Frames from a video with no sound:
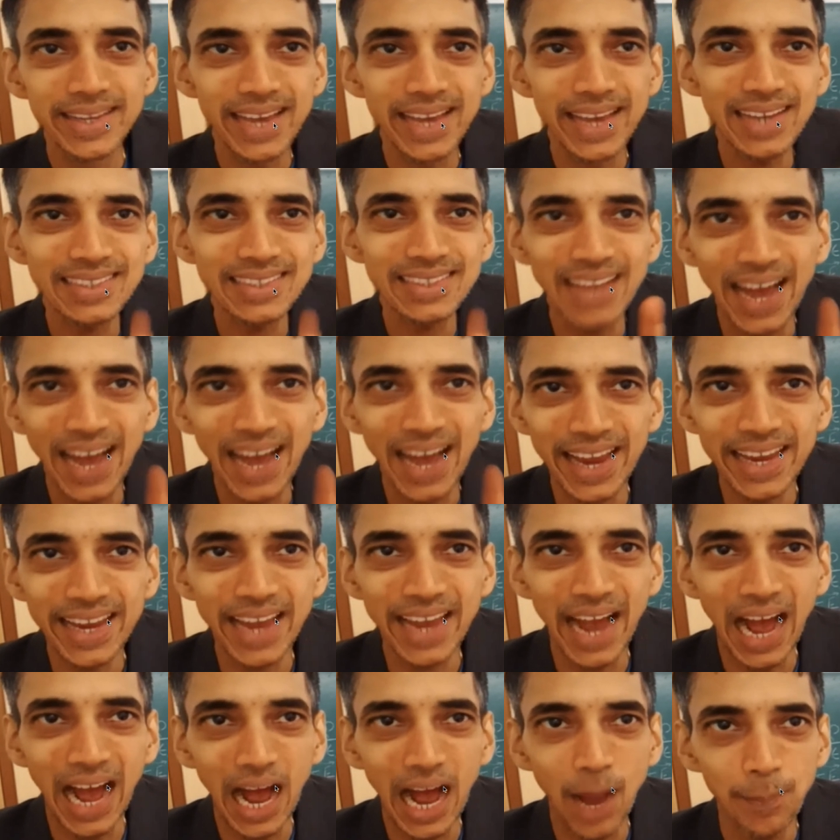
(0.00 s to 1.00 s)
j I
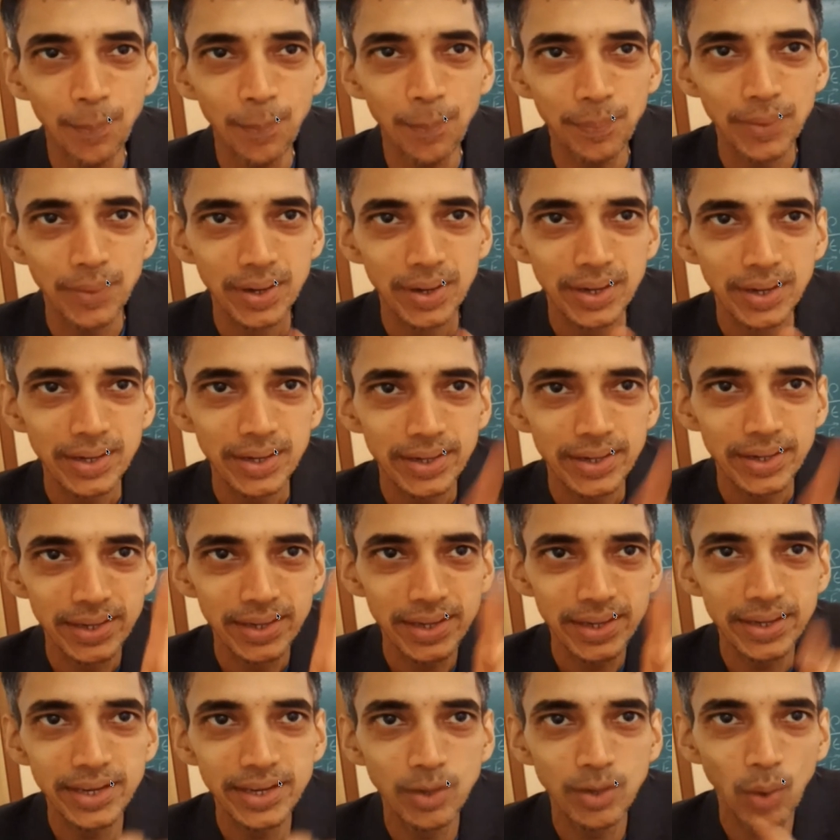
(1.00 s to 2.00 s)
cap,
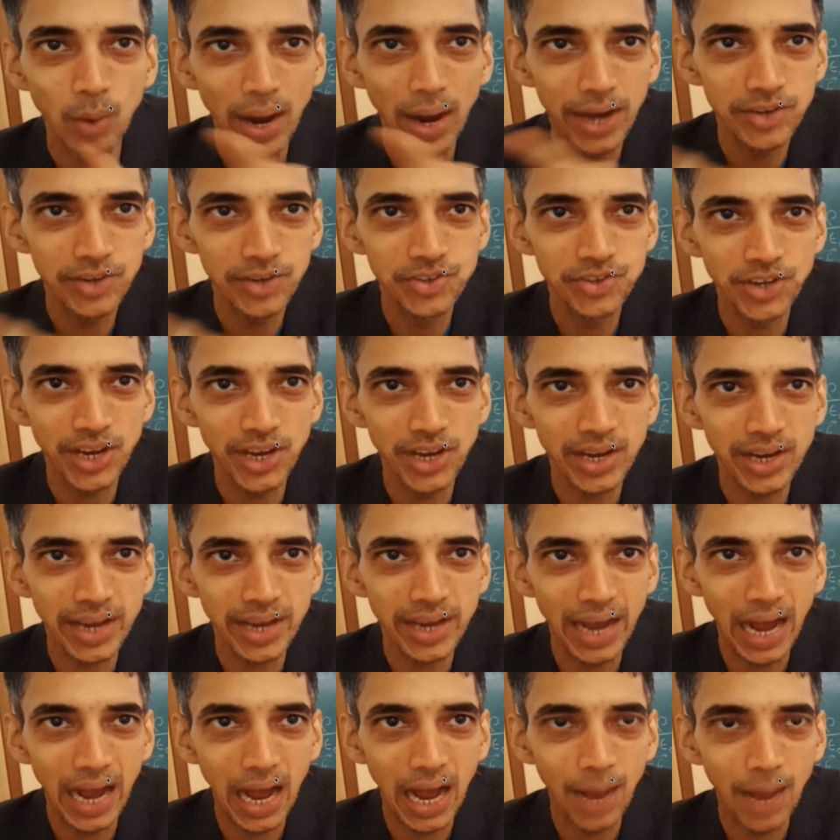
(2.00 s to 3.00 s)
d dy j
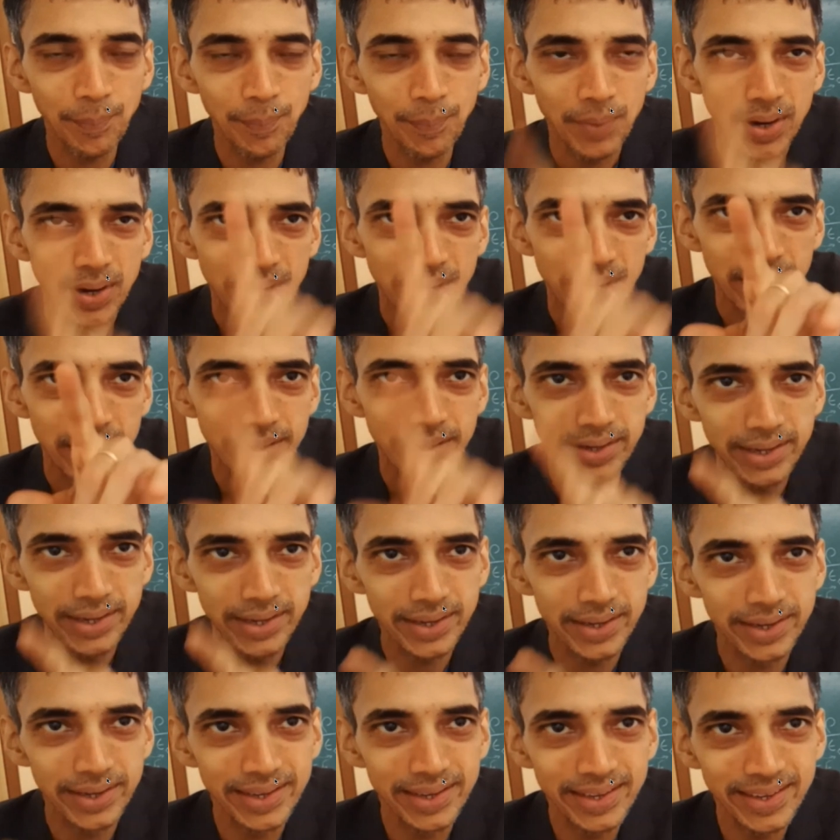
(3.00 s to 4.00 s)
cap,
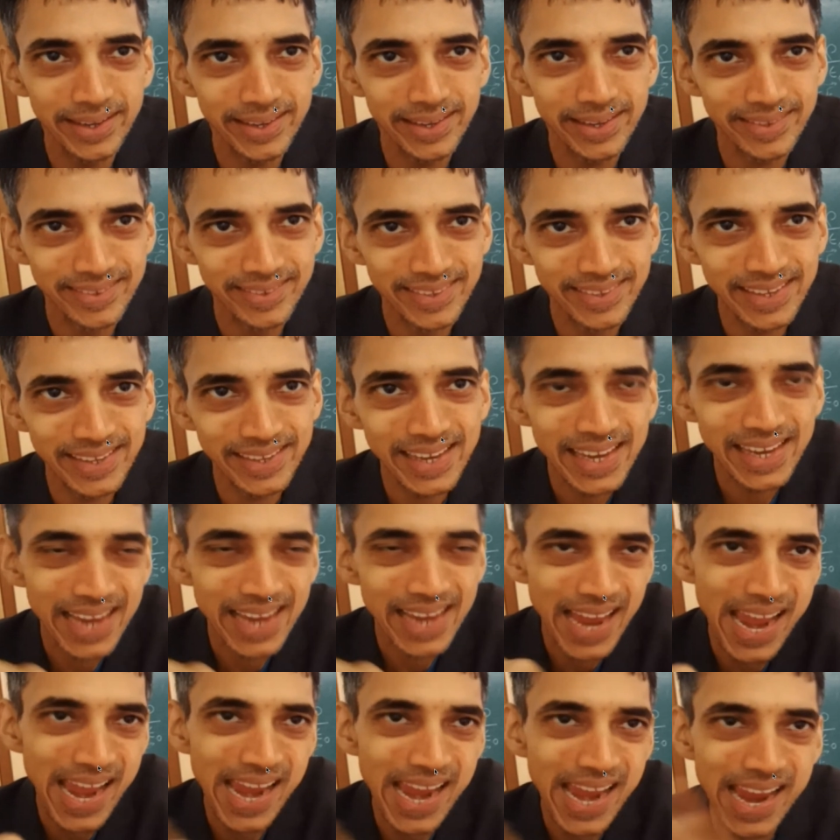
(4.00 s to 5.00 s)
d d z
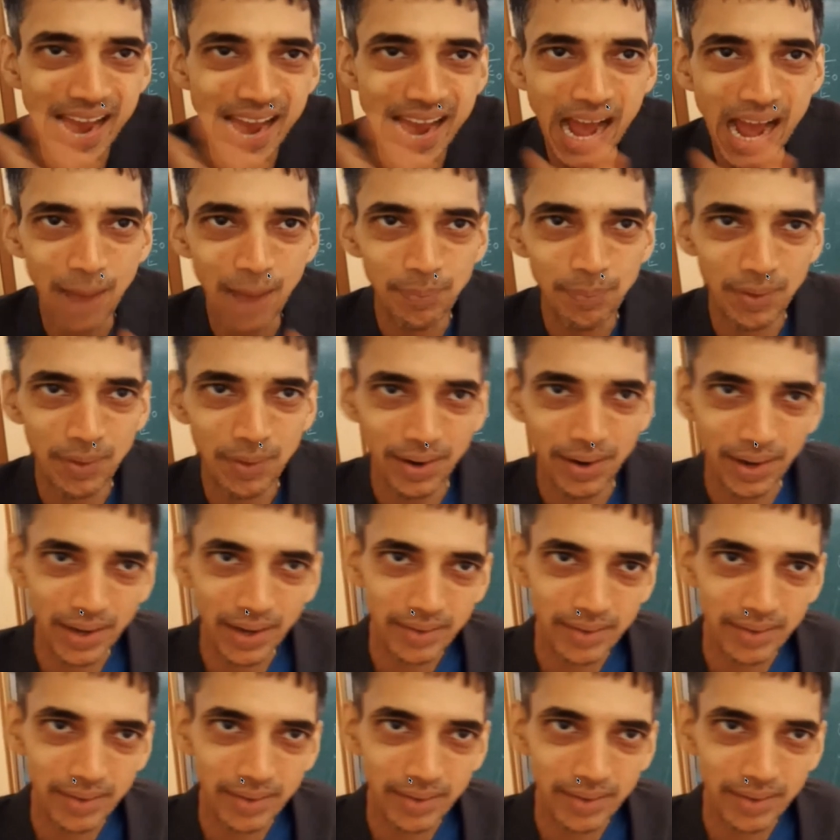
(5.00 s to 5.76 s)
k cap. Correct?